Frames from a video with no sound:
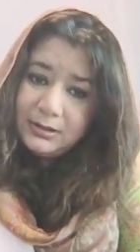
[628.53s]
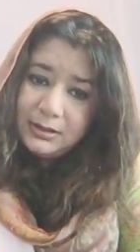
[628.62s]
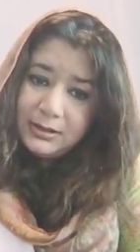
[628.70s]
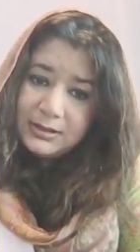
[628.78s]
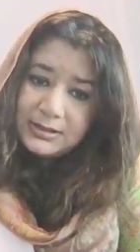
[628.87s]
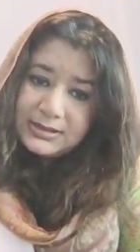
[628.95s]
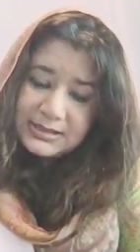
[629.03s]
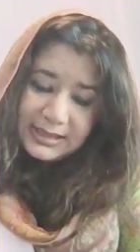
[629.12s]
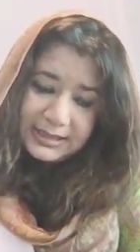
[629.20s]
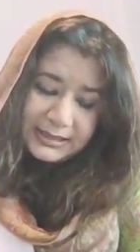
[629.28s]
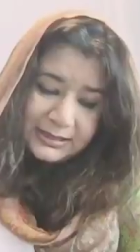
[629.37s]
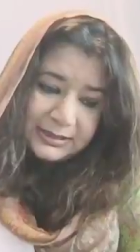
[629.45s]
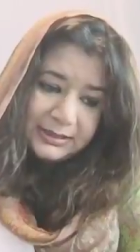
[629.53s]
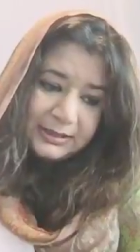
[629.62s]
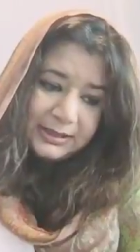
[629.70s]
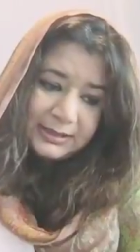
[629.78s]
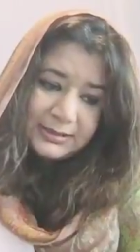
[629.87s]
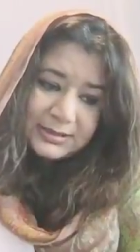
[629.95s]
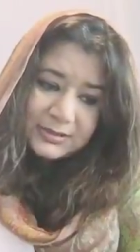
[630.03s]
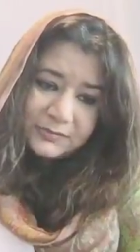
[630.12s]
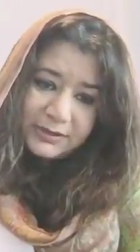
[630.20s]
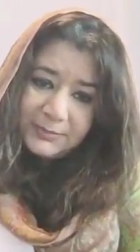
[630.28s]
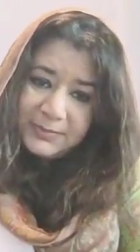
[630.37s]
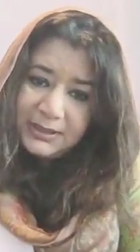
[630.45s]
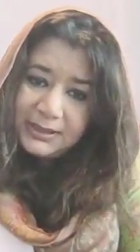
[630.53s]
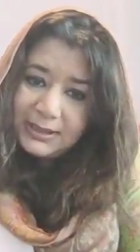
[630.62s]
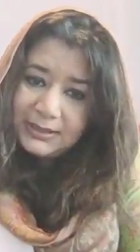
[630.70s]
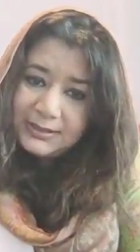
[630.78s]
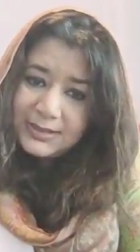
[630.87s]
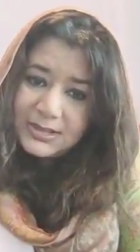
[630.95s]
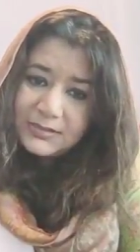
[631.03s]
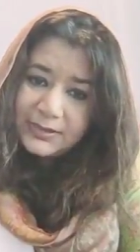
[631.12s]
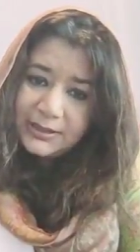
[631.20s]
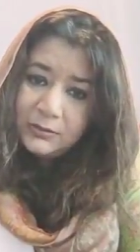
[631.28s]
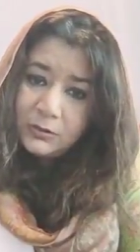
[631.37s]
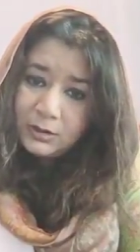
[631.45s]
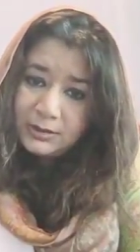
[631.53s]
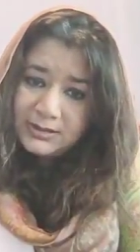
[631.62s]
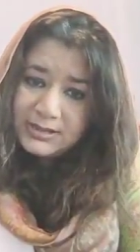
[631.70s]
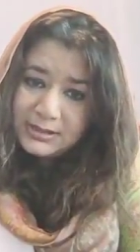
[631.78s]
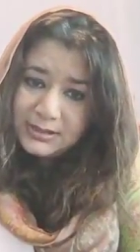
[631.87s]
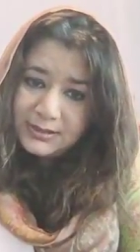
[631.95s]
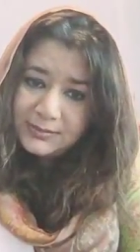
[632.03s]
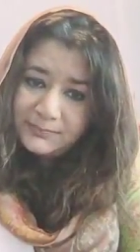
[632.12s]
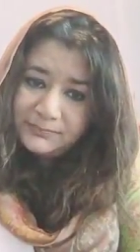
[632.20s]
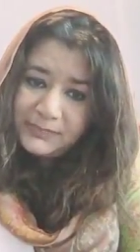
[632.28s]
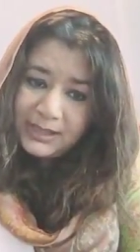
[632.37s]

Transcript: standing and screaming at Israel all the time.